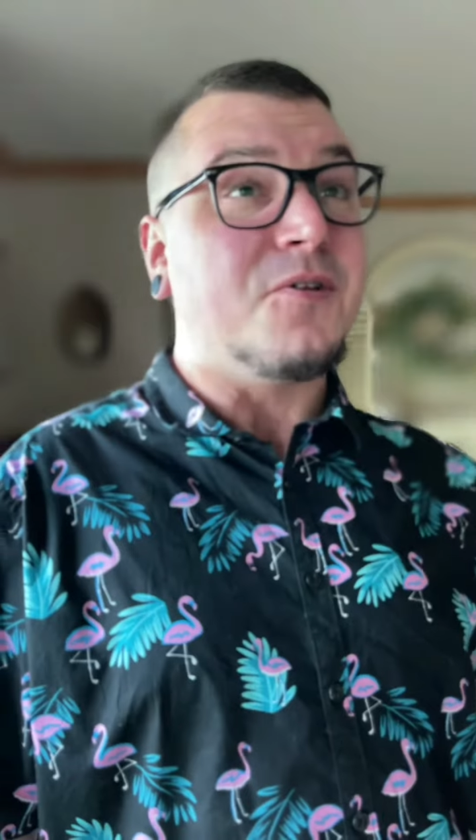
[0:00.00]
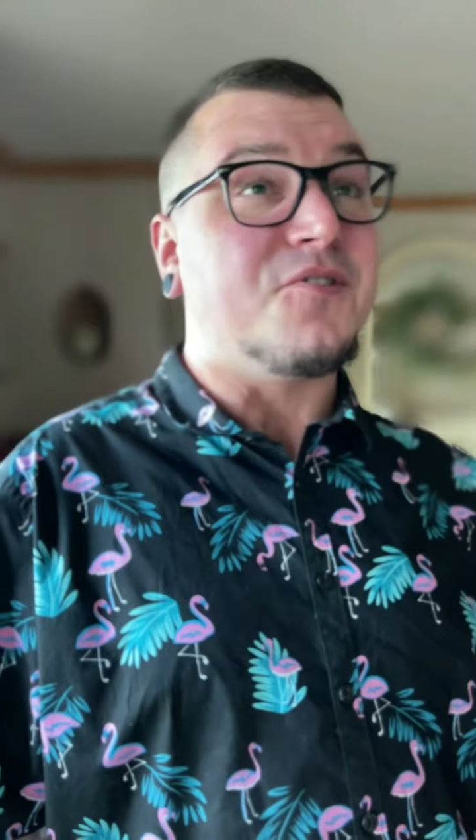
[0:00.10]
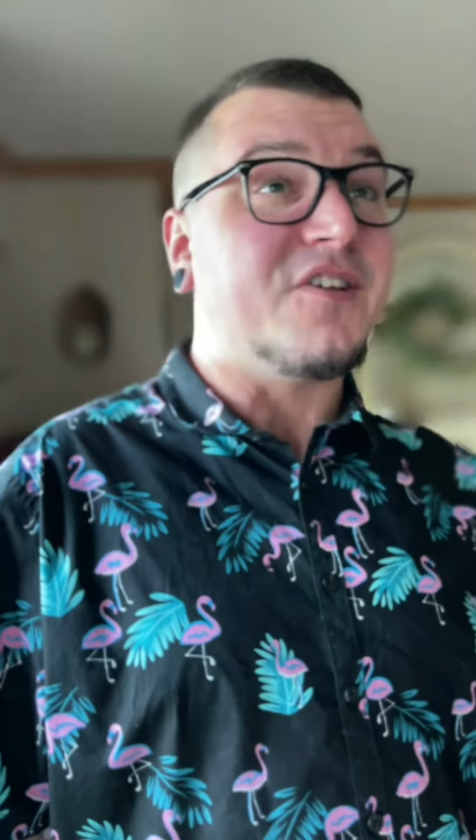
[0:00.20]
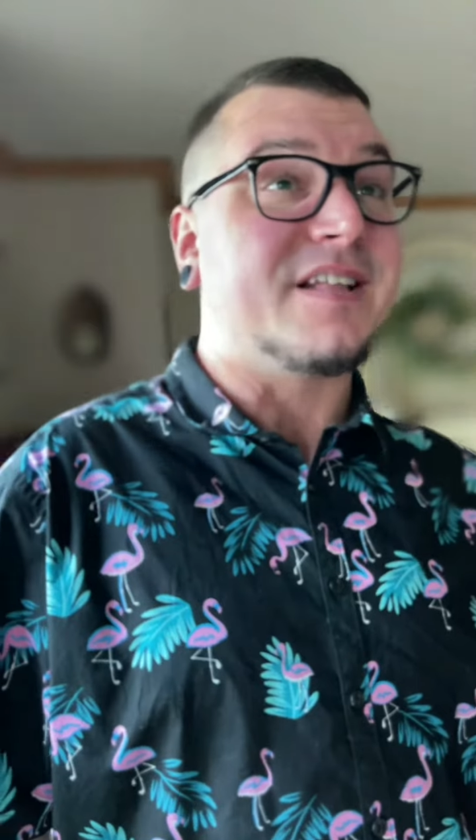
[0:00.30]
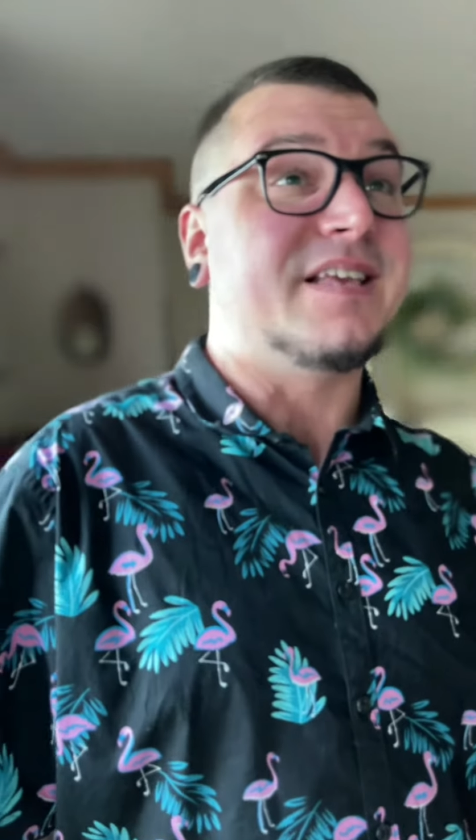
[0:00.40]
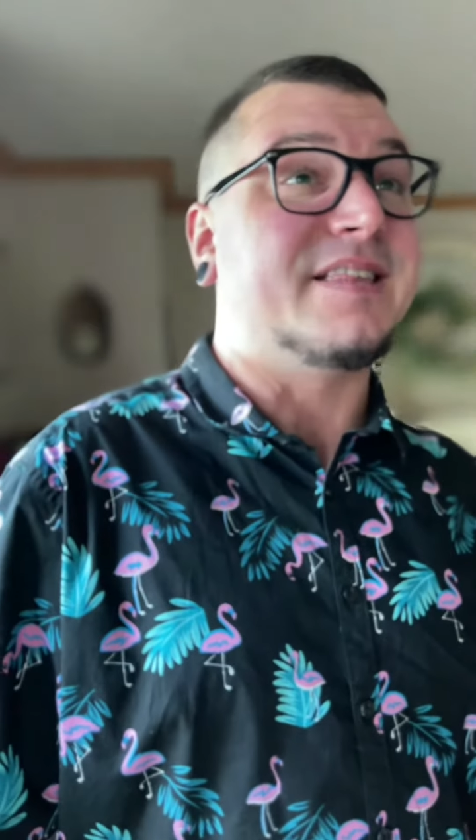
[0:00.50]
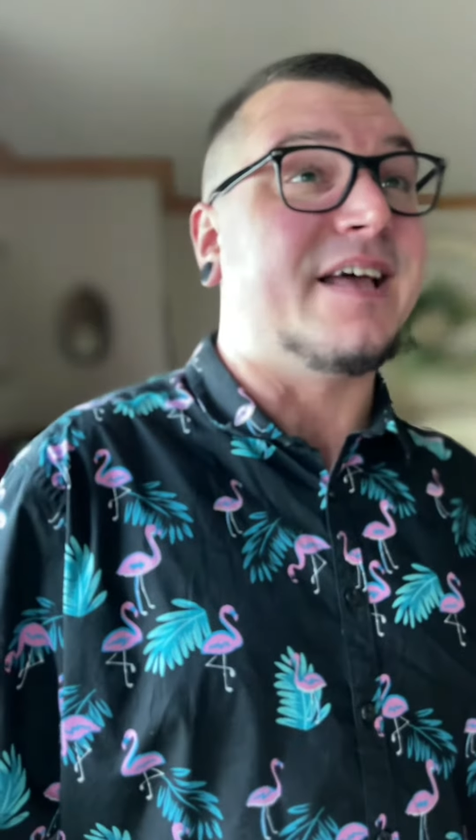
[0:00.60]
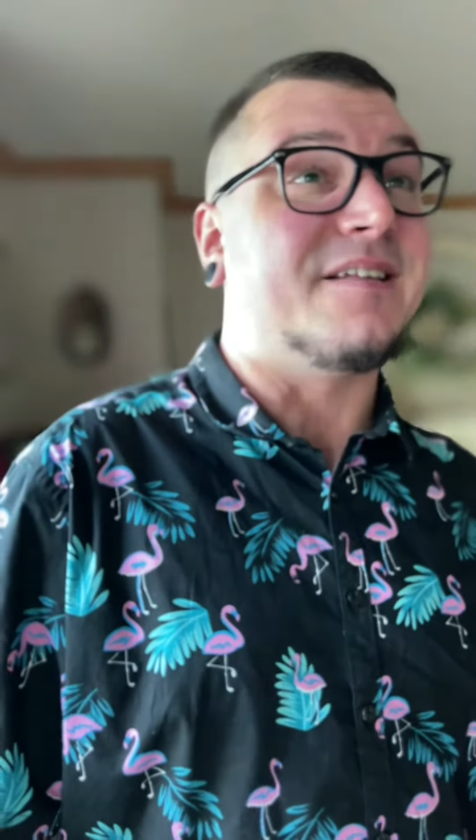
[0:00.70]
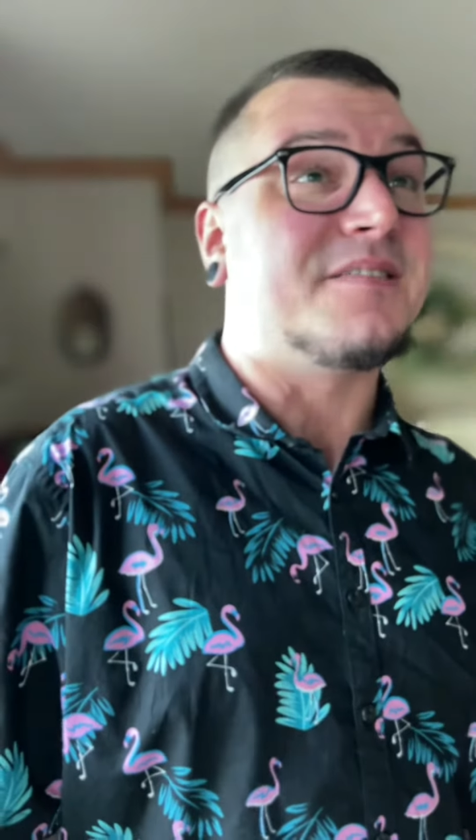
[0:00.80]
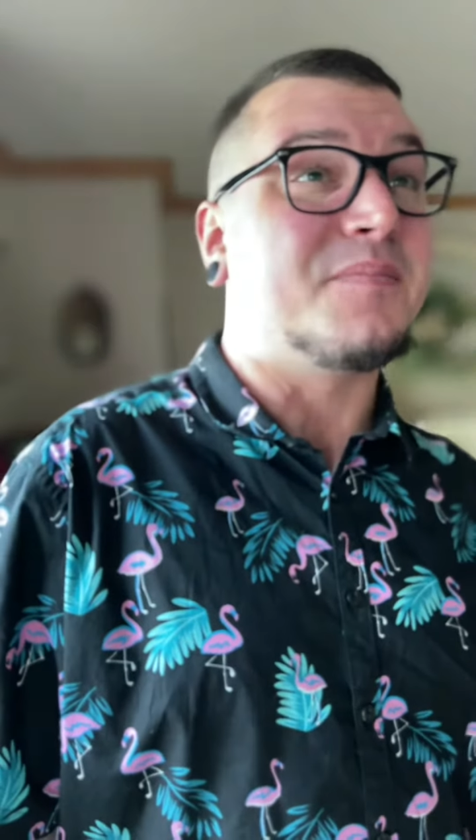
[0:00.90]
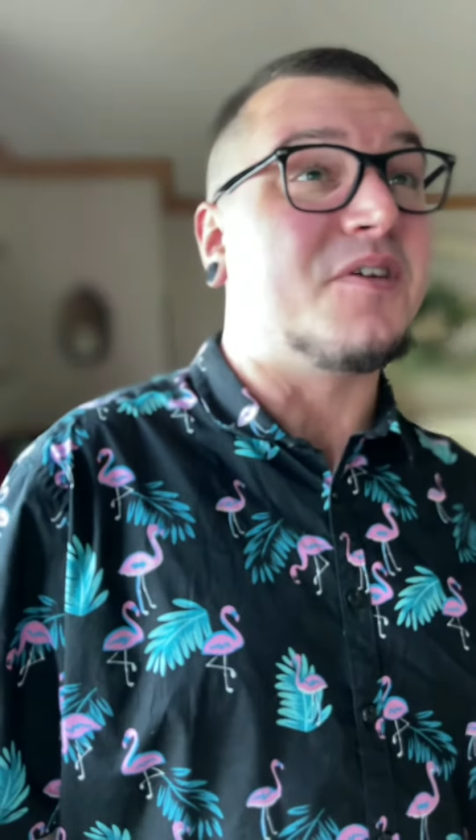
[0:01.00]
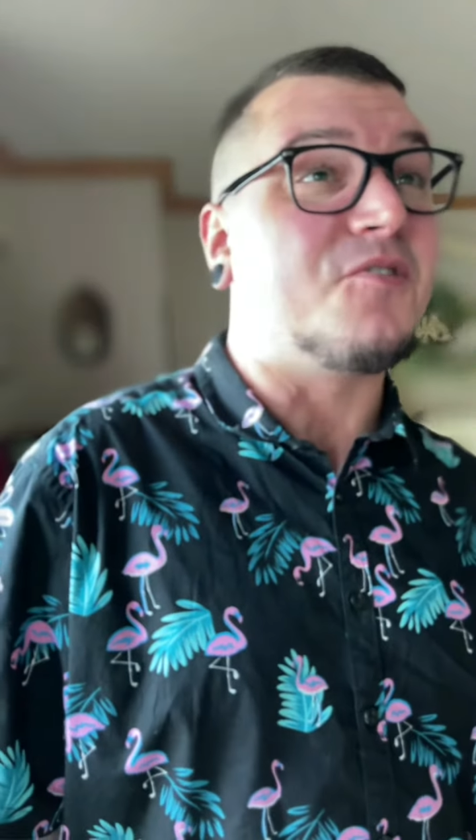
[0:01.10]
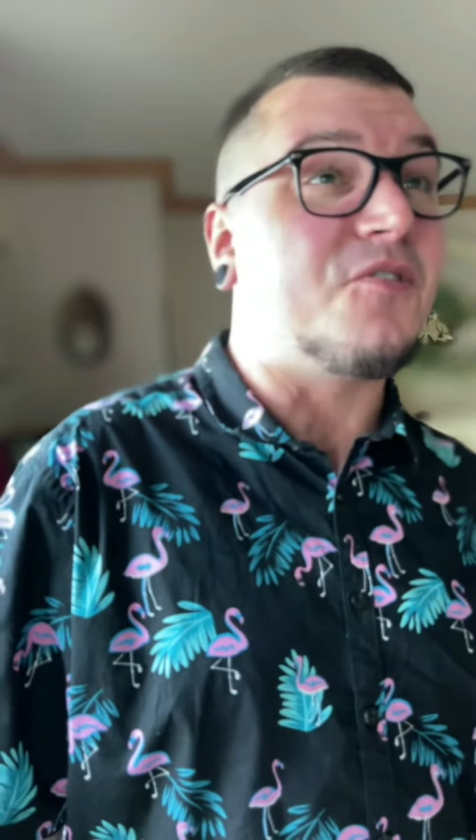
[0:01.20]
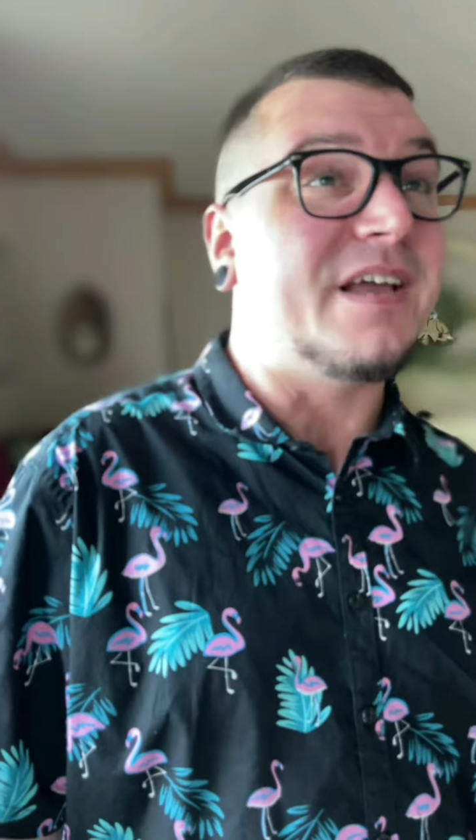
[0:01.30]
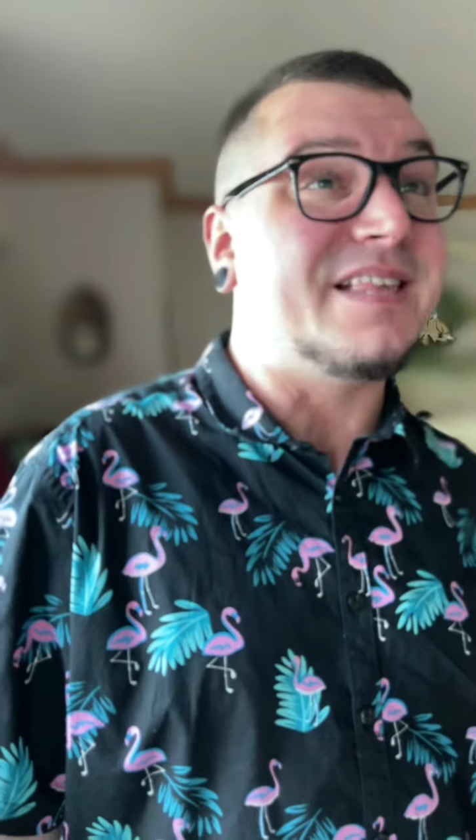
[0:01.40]
check this out.
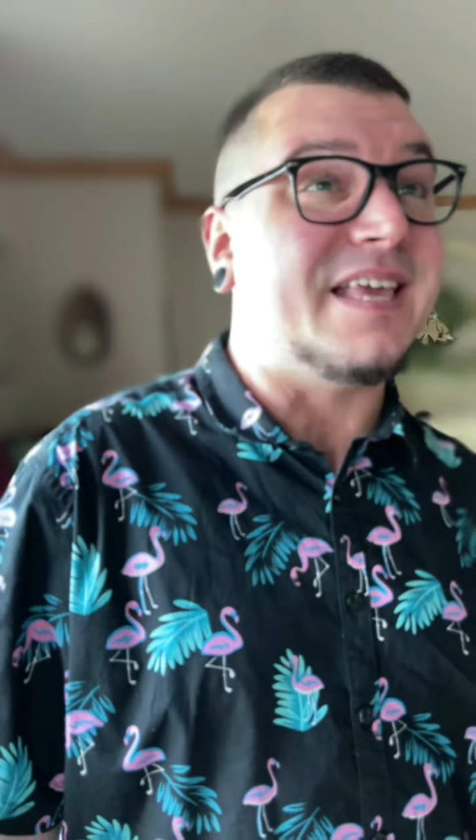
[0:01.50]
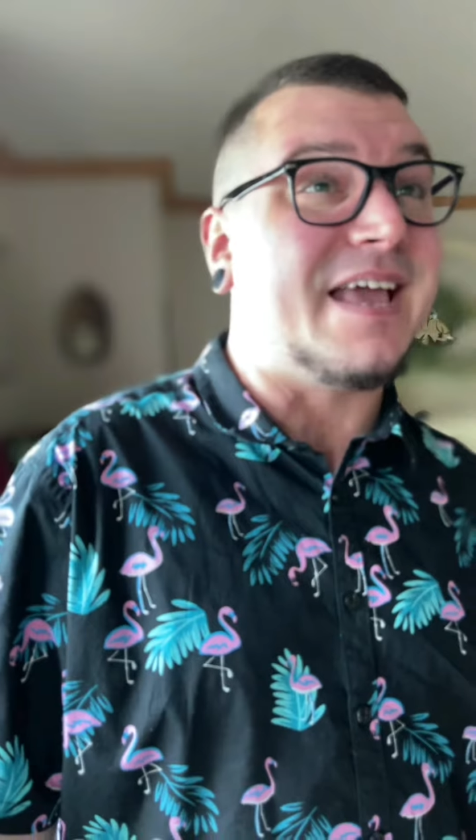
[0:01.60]
Something crazy